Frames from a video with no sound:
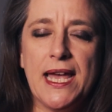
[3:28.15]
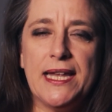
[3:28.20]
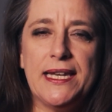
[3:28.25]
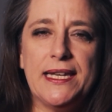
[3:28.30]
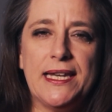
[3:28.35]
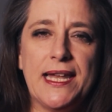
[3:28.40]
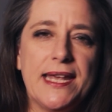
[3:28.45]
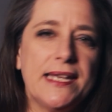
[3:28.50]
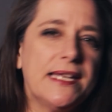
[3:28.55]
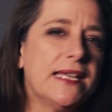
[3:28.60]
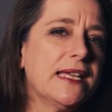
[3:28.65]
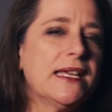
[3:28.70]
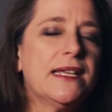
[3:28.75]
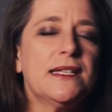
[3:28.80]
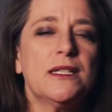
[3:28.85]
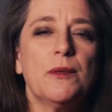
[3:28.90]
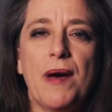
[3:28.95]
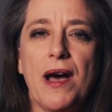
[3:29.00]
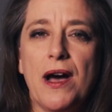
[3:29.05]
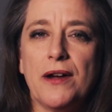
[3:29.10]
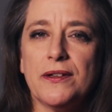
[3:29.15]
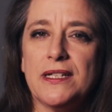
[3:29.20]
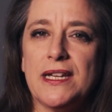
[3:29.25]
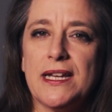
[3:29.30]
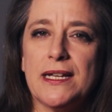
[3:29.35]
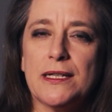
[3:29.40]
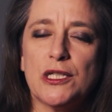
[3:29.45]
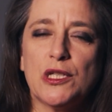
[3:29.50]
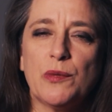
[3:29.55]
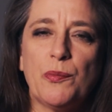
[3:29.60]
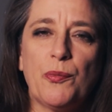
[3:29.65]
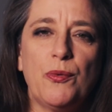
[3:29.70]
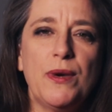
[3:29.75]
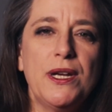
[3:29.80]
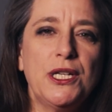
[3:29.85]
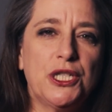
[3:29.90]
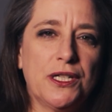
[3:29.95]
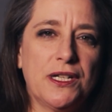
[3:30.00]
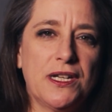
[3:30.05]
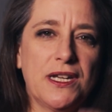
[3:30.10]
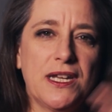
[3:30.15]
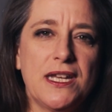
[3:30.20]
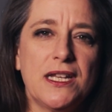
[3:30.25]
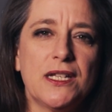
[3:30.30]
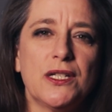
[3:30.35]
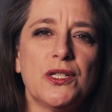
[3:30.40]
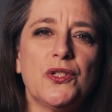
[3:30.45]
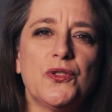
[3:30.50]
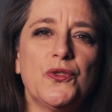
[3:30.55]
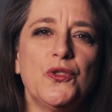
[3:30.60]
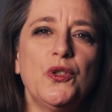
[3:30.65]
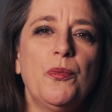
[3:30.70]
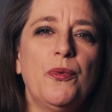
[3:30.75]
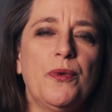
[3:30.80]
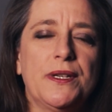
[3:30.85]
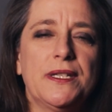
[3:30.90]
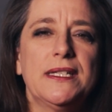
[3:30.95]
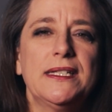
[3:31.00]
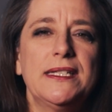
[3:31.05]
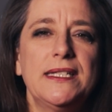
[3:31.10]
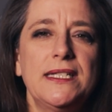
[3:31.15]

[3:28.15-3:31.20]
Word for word: Lake is about expression, exuberant,